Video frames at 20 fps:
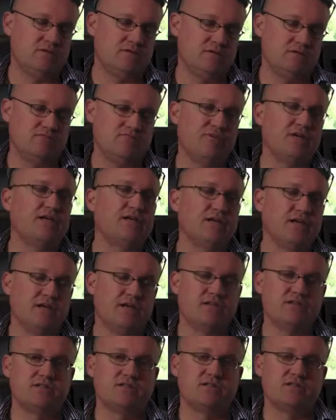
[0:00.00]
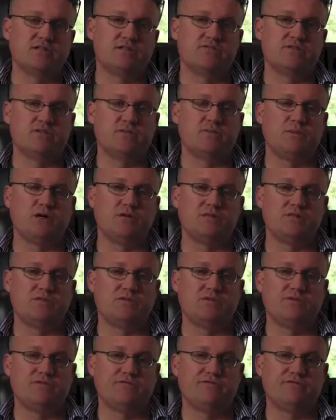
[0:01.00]
real agency
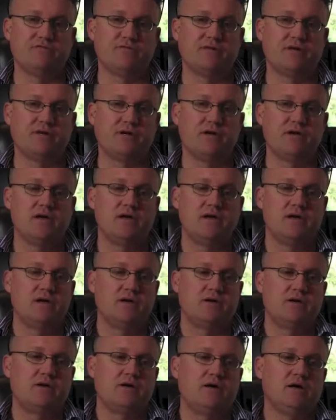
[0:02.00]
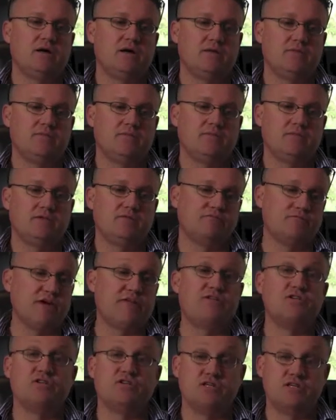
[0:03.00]
responsible for
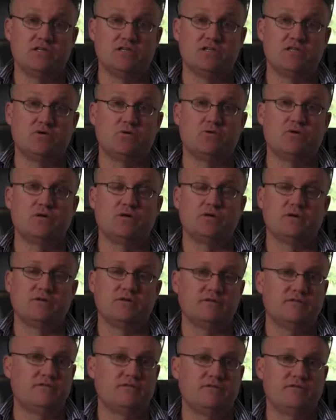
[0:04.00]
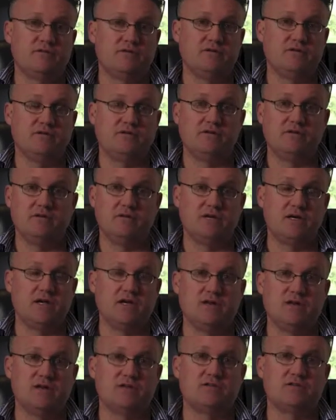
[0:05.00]
refugees in the world is the United
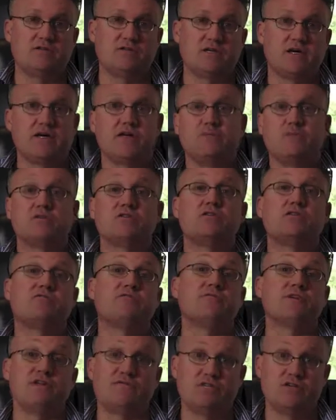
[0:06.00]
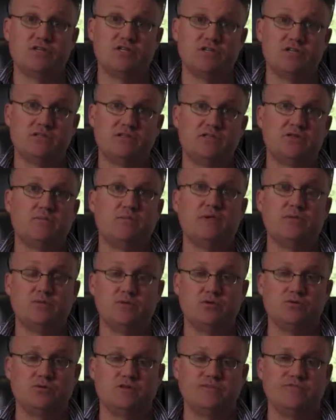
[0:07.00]
Nations High Commissioner for Refugees, so people
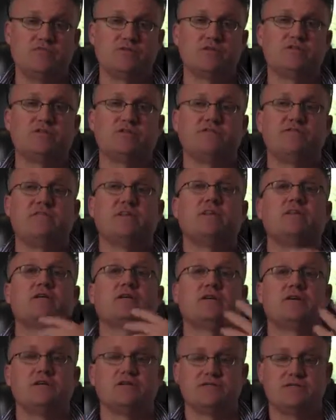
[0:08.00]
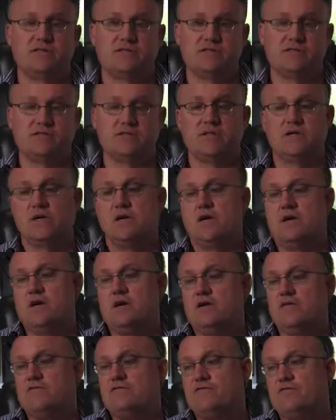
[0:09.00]
who are forced to flee their countries
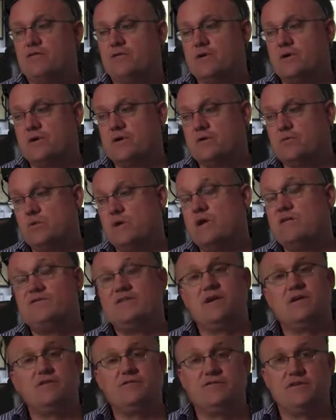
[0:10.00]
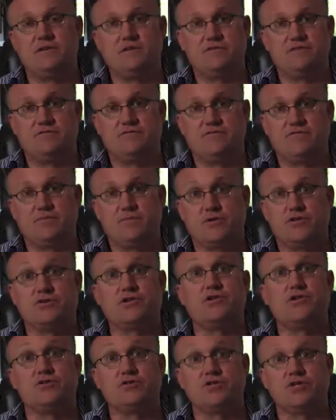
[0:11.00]
for well-founded fears of
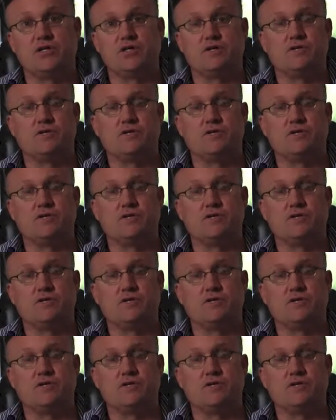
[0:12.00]
persecution.